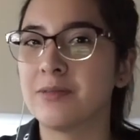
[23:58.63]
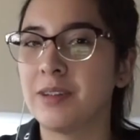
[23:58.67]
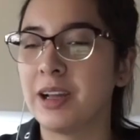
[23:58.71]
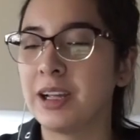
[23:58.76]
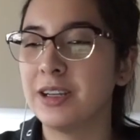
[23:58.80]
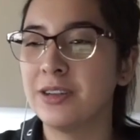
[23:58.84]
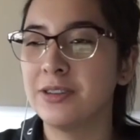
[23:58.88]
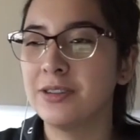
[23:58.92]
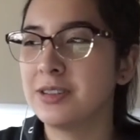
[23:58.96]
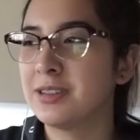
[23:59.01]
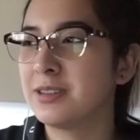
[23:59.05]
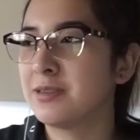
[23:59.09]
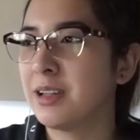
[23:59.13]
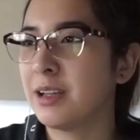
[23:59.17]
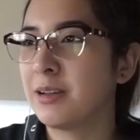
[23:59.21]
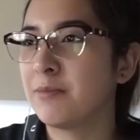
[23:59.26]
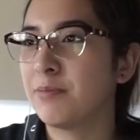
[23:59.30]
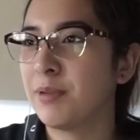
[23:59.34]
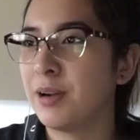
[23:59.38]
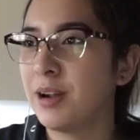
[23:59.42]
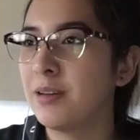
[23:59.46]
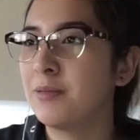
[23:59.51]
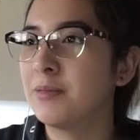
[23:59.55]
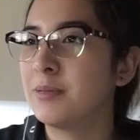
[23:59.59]
I know I
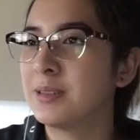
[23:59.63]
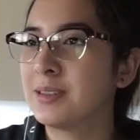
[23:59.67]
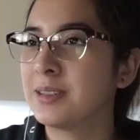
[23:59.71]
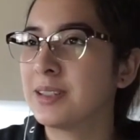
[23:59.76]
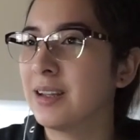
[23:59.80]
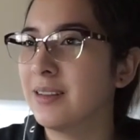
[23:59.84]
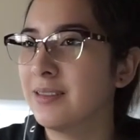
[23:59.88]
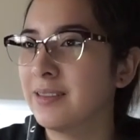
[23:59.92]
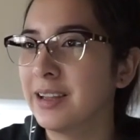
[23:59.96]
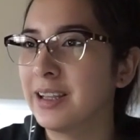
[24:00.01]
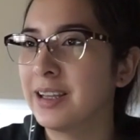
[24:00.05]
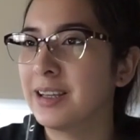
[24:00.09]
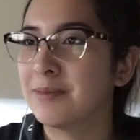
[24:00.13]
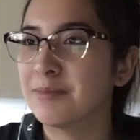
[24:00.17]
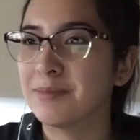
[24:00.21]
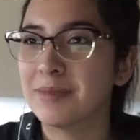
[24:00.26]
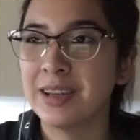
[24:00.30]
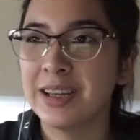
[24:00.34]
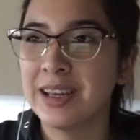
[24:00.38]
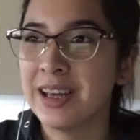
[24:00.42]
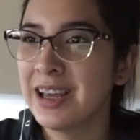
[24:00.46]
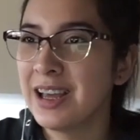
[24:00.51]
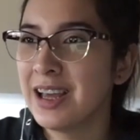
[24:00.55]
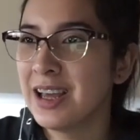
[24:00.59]
probably sound
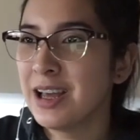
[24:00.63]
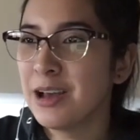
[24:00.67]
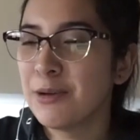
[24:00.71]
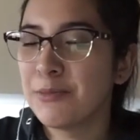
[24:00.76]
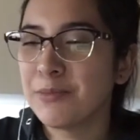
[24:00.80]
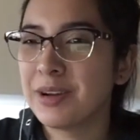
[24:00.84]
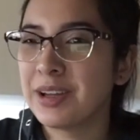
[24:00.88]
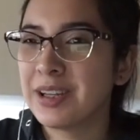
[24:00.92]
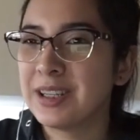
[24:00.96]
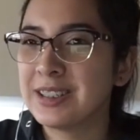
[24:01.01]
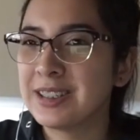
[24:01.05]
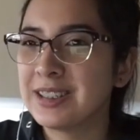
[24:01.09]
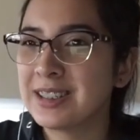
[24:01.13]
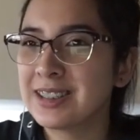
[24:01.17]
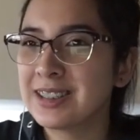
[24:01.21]
lame, but it's